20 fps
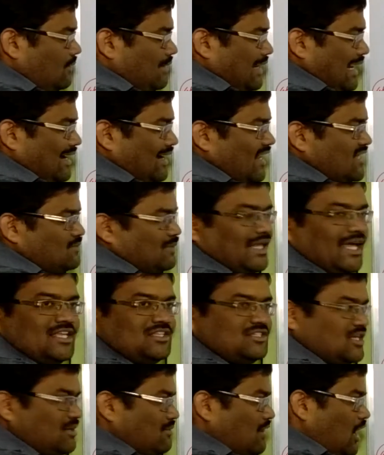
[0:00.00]
catalyzed by the
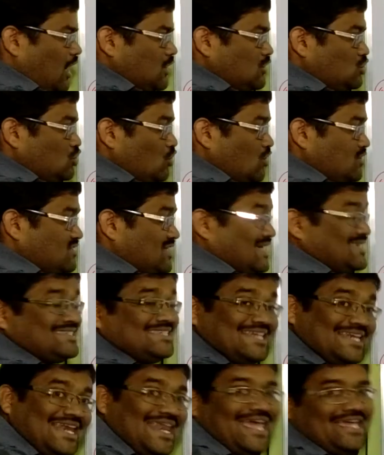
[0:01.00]
enzyme
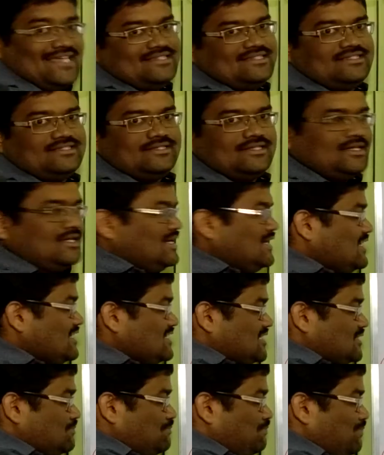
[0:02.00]
arginosuccinase
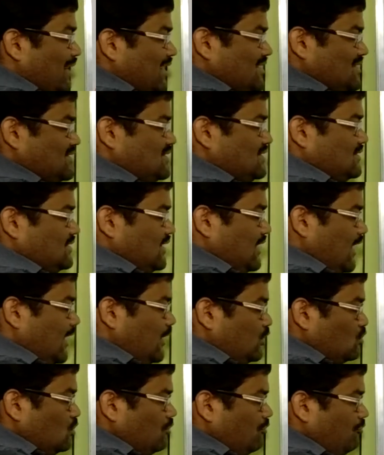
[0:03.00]
splits
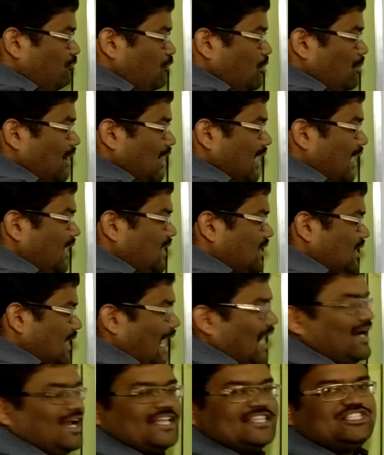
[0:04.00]
into fumarate
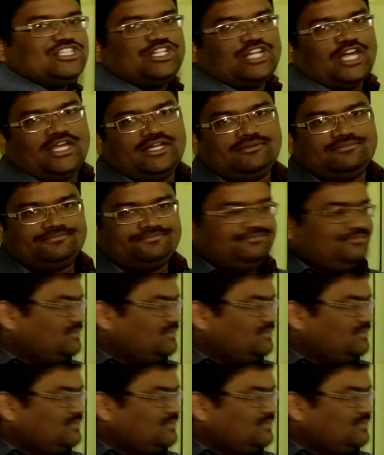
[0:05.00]
and arginine.